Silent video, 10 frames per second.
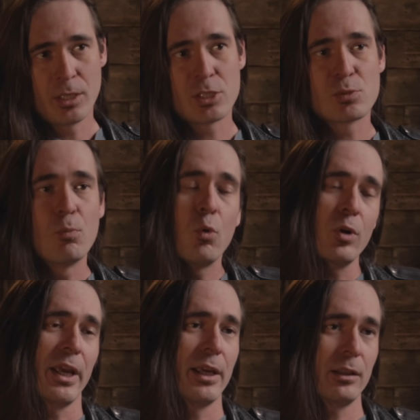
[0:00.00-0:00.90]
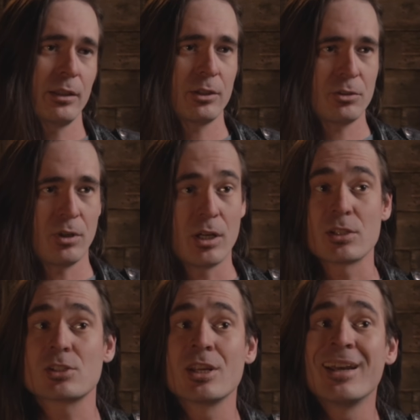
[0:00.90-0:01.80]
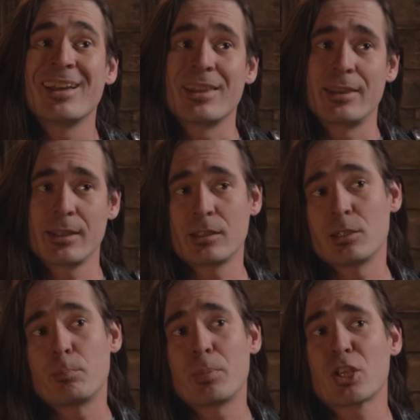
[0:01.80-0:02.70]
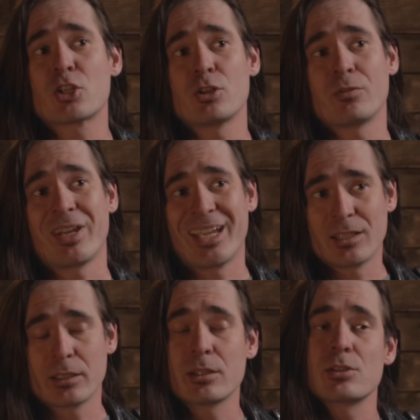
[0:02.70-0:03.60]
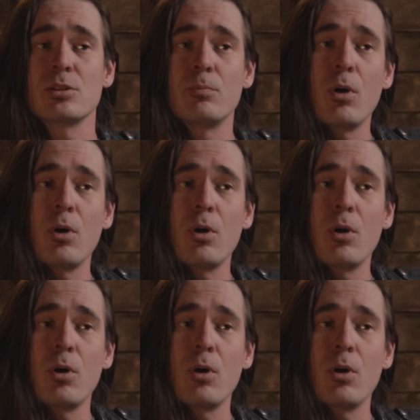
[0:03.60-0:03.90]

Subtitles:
is more alien to us than the depiction of aliens in